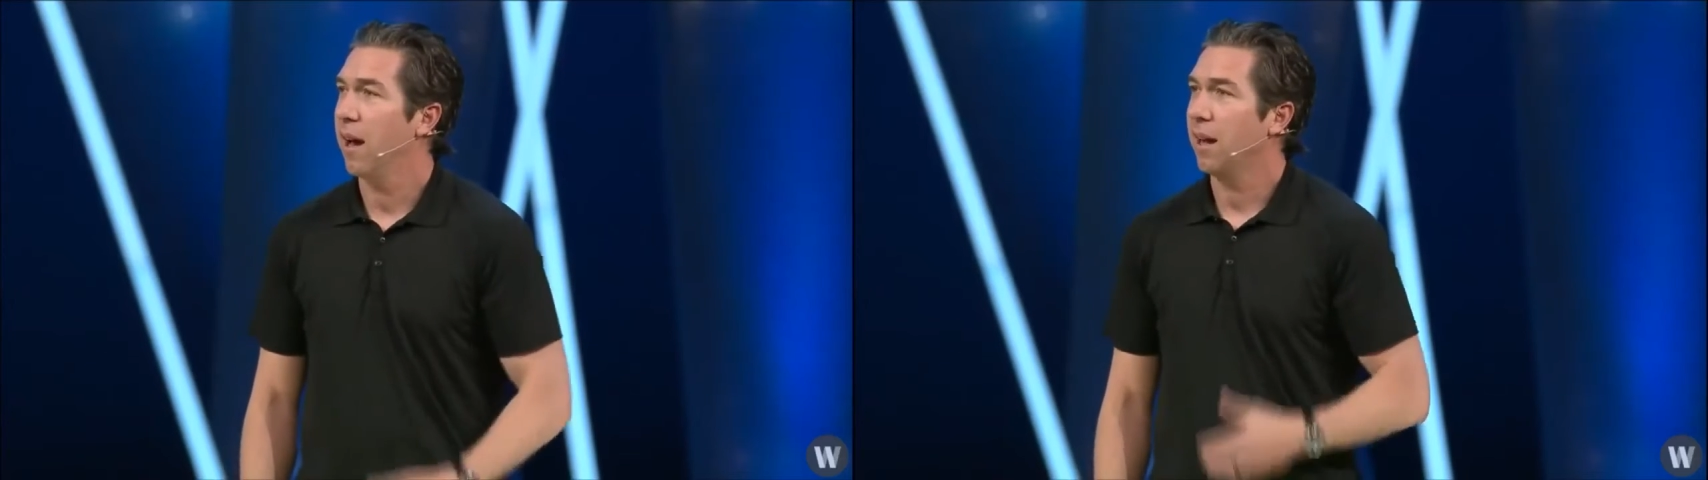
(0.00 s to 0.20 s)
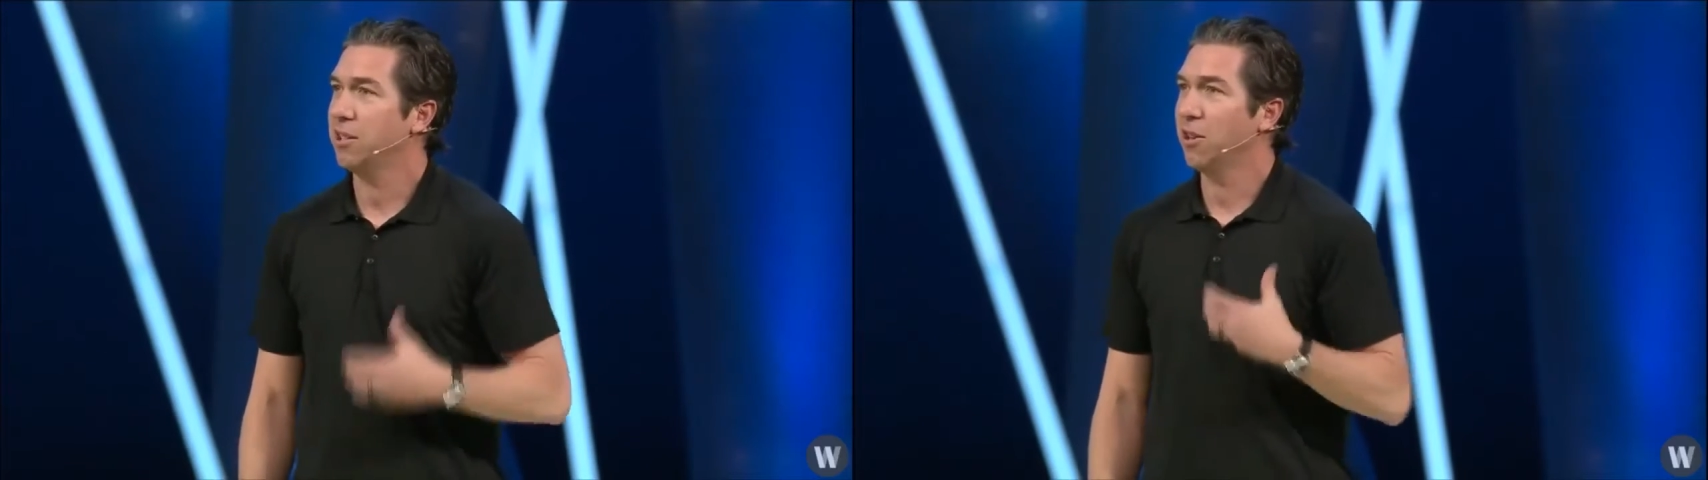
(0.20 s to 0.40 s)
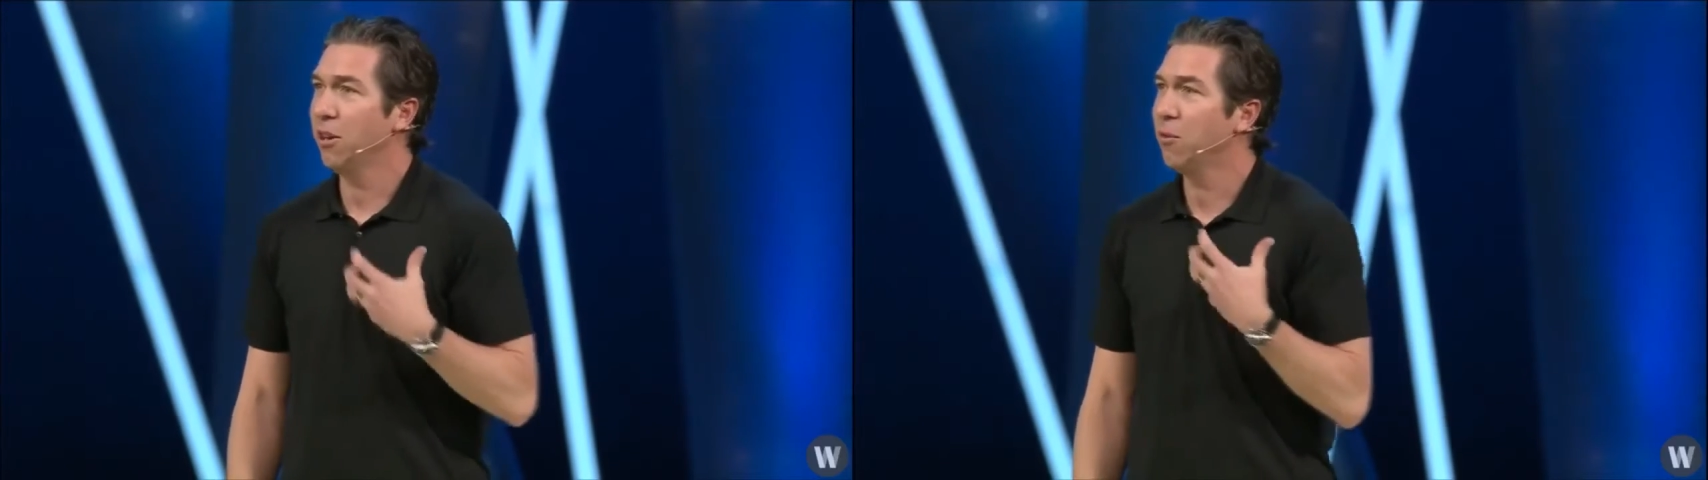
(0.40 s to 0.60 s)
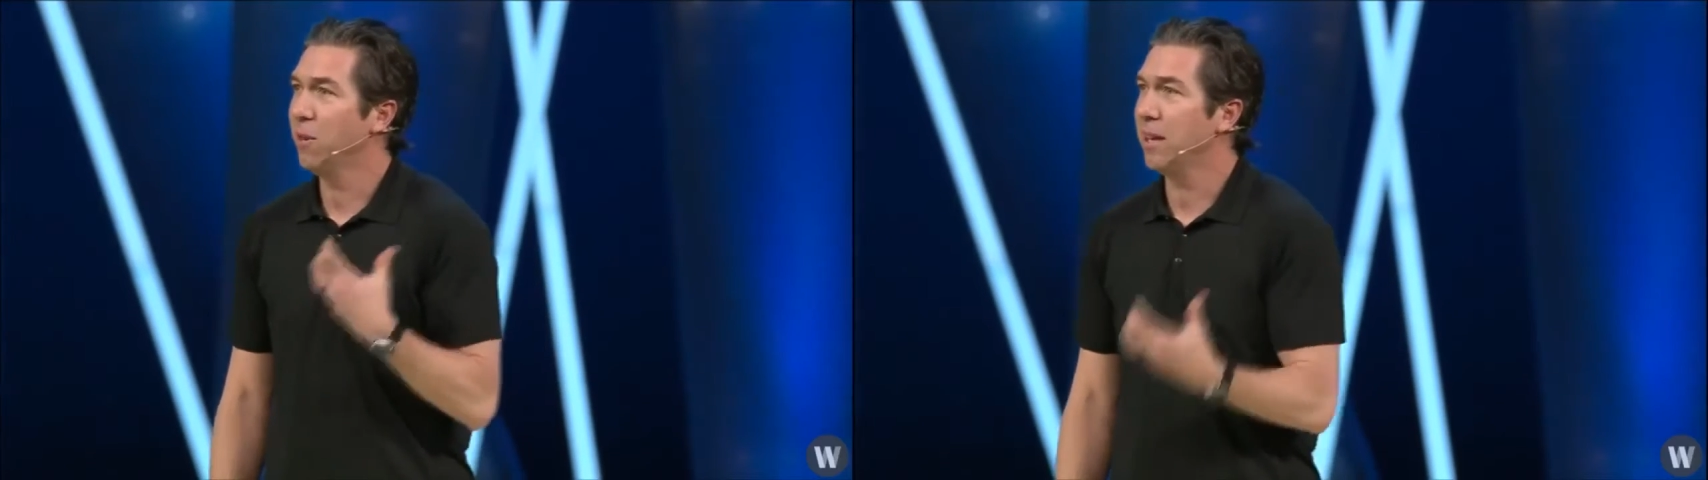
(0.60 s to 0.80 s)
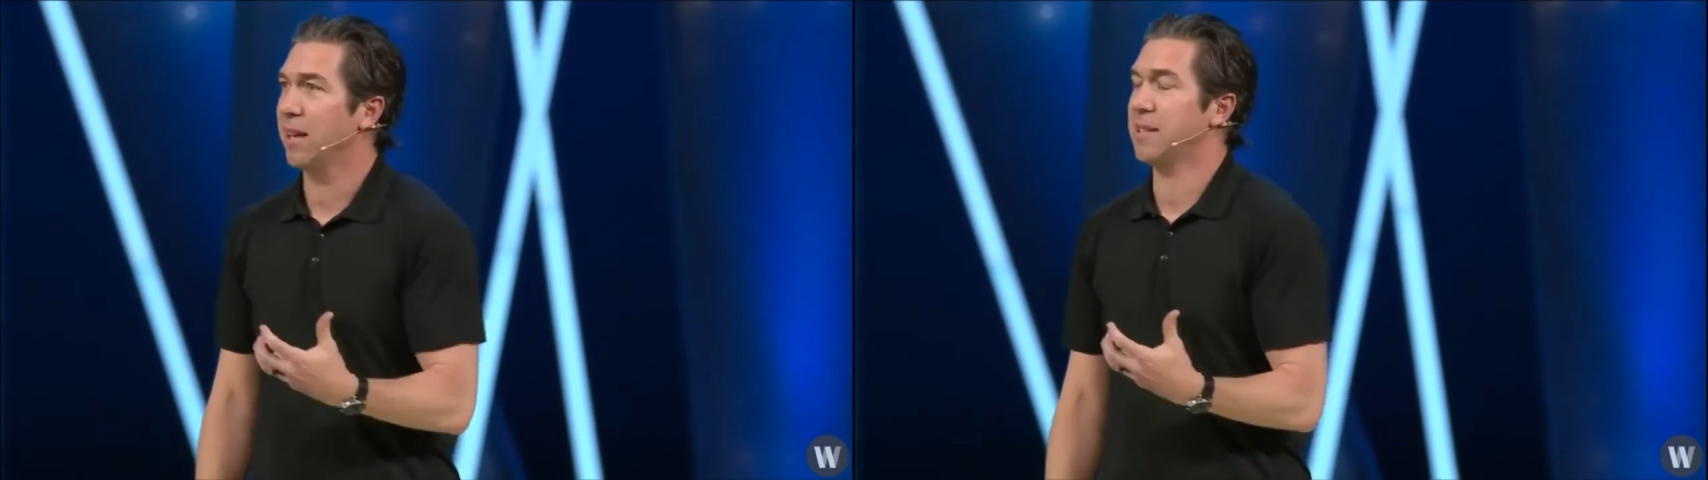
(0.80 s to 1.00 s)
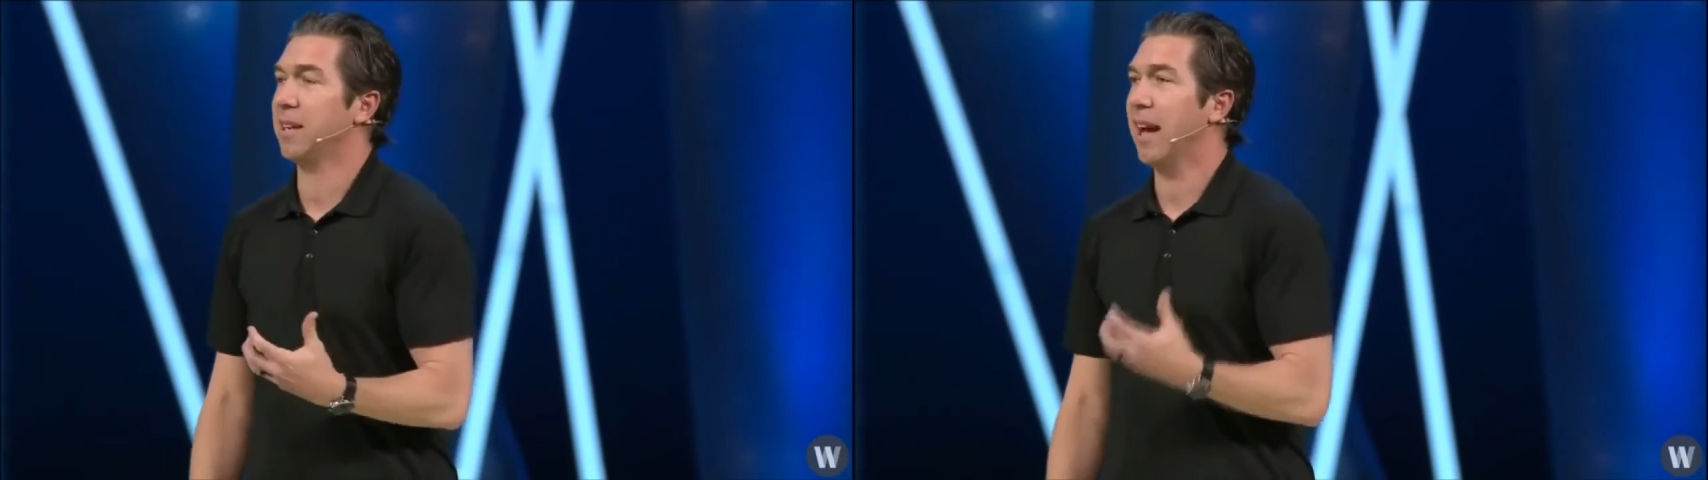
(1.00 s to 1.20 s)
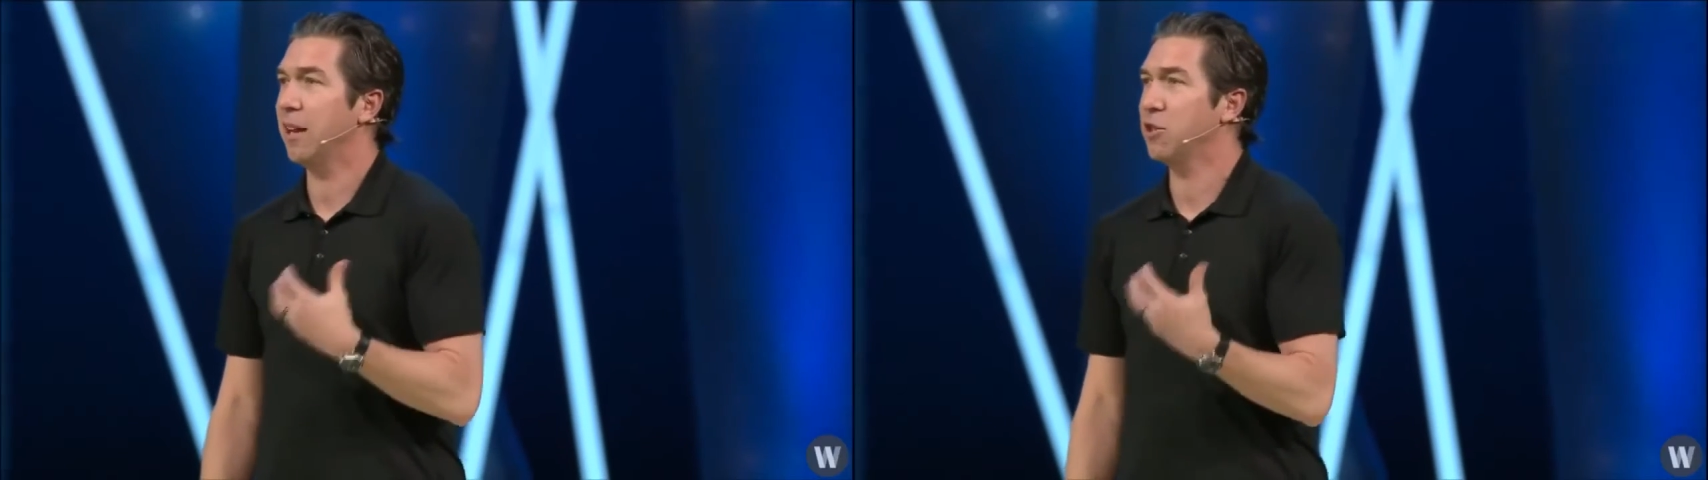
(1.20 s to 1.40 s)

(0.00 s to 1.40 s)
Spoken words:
I started realizing how